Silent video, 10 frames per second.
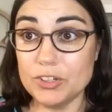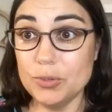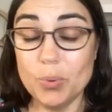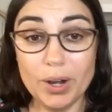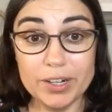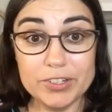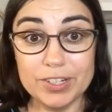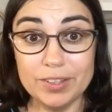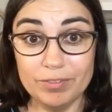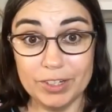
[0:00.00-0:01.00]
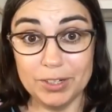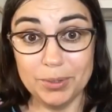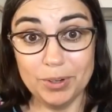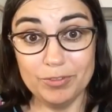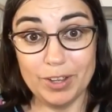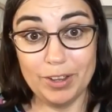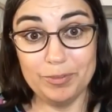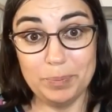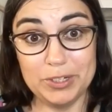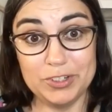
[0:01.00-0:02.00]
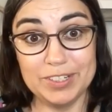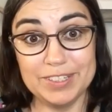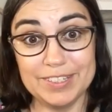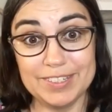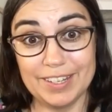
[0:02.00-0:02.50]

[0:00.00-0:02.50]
Do you want to see the video of of pigeons?